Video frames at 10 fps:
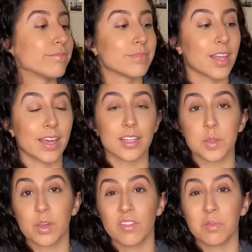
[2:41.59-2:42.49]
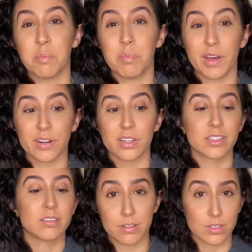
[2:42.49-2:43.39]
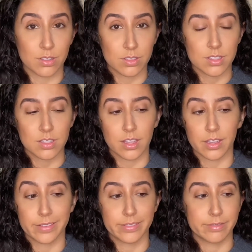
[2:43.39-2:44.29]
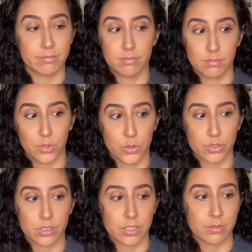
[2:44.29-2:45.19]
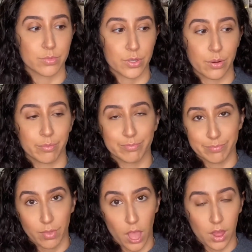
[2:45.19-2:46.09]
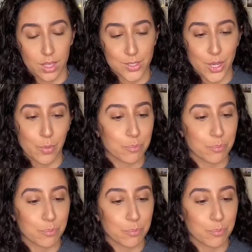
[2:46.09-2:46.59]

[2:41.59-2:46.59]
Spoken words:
that gets me even better results than usually, so let's go.